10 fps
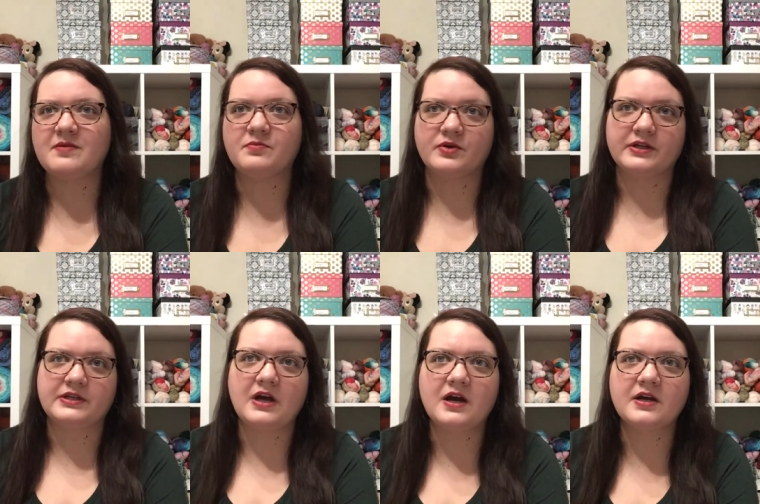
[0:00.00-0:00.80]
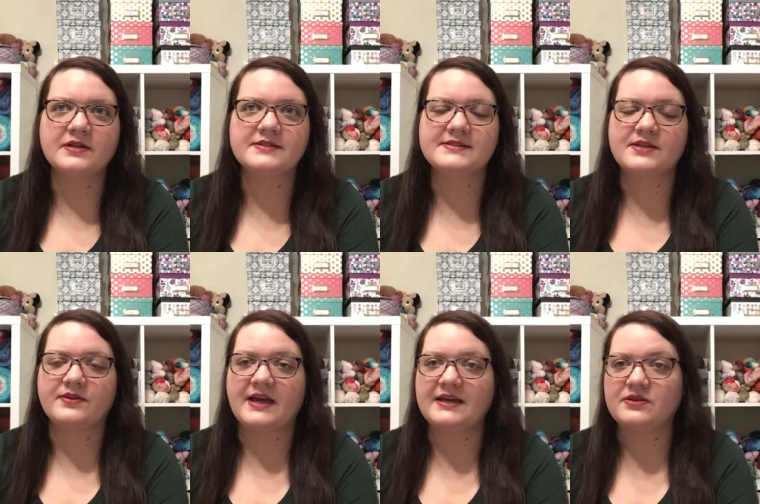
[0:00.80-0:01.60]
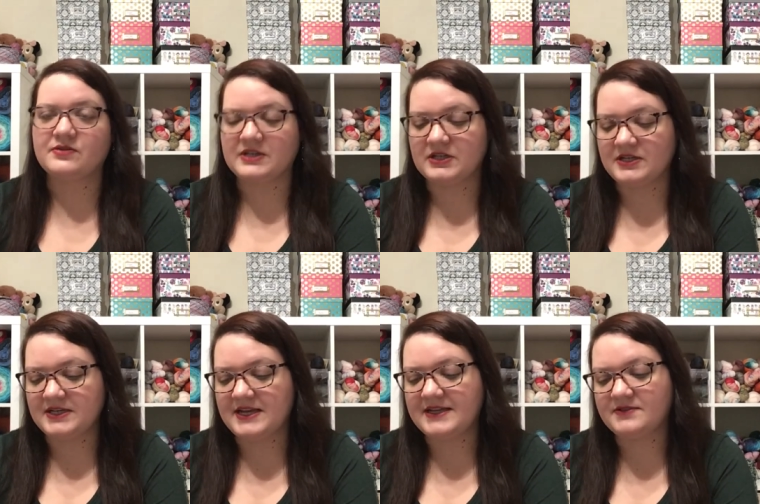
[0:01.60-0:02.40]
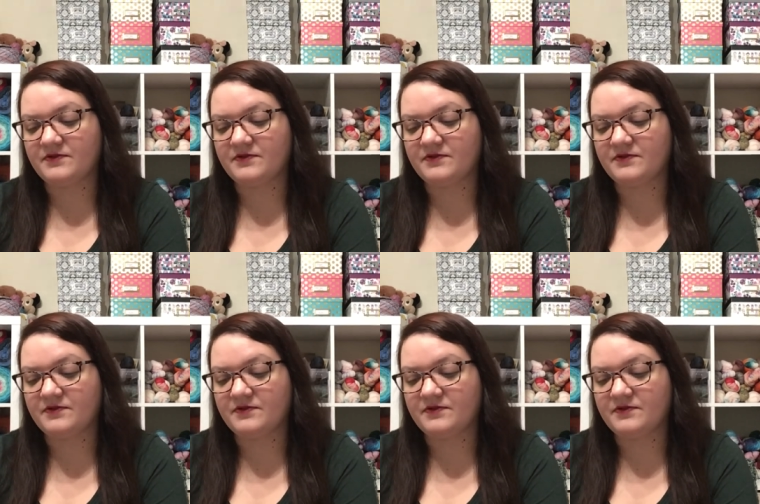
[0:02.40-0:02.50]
more yarn so that you could knit